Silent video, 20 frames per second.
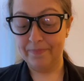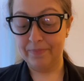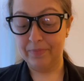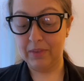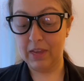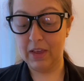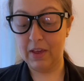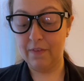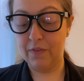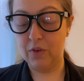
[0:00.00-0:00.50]

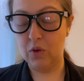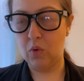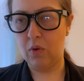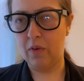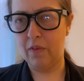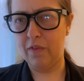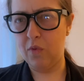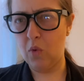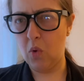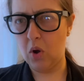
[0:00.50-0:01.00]
if you're
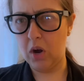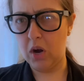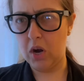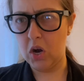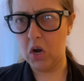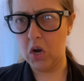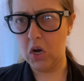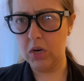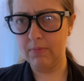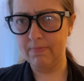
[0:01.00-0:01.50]
a
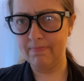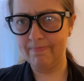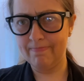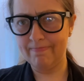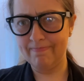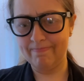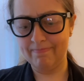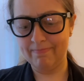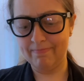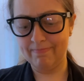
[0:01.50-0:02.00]
foreigner.
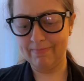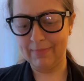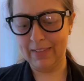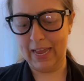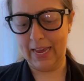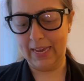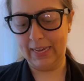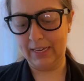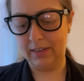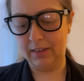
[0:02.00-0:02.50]

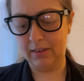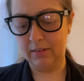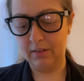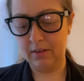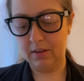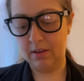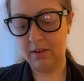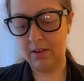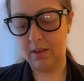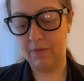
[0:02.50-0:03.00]
Like
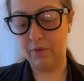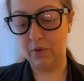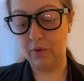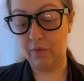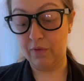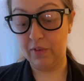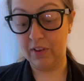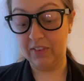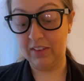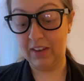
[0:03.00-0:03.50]
if you're
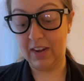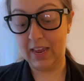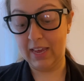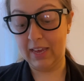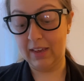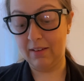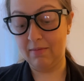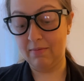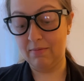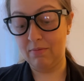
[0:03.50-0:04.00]

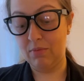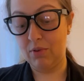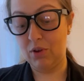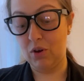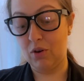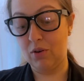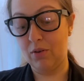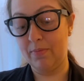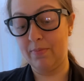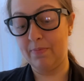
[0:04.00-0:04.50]
visiting
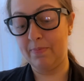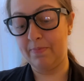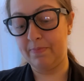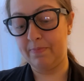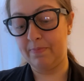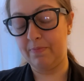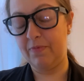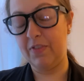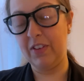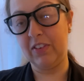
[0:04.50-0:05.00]

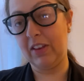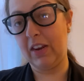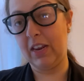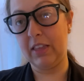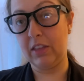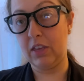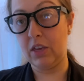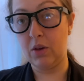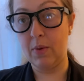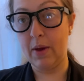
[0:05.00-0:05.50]

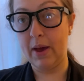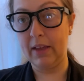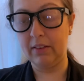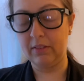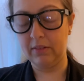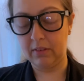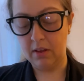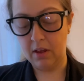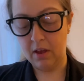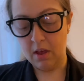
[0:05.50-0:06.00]
the
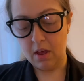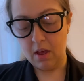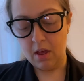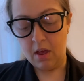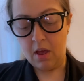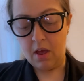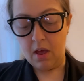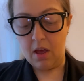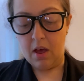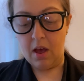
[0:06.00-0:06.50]
US,
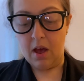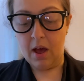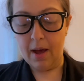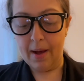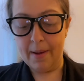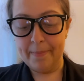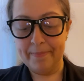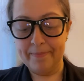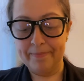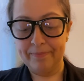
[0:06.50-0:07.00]

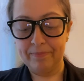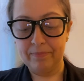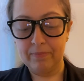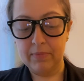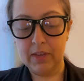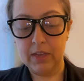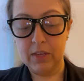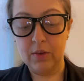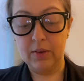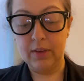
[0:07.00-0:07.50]

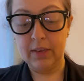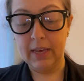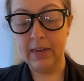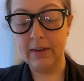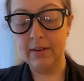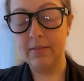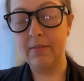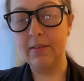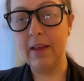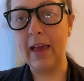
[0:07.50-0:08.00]
you can
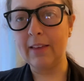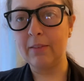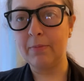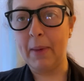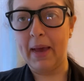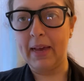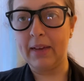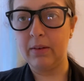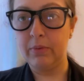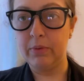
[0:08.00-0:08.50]
get tax
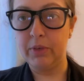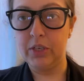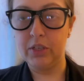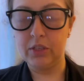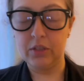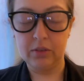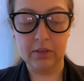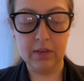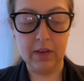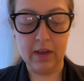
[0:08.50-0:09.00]
back, which
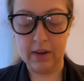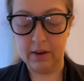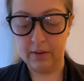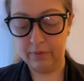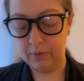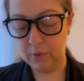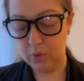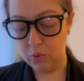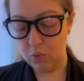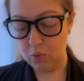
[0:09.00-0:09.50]
is kind
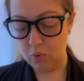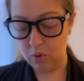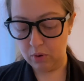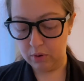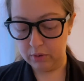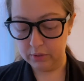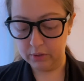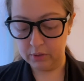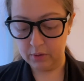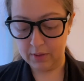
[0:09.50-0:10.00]
of
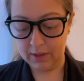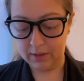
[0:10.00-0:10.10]
cool. So they'll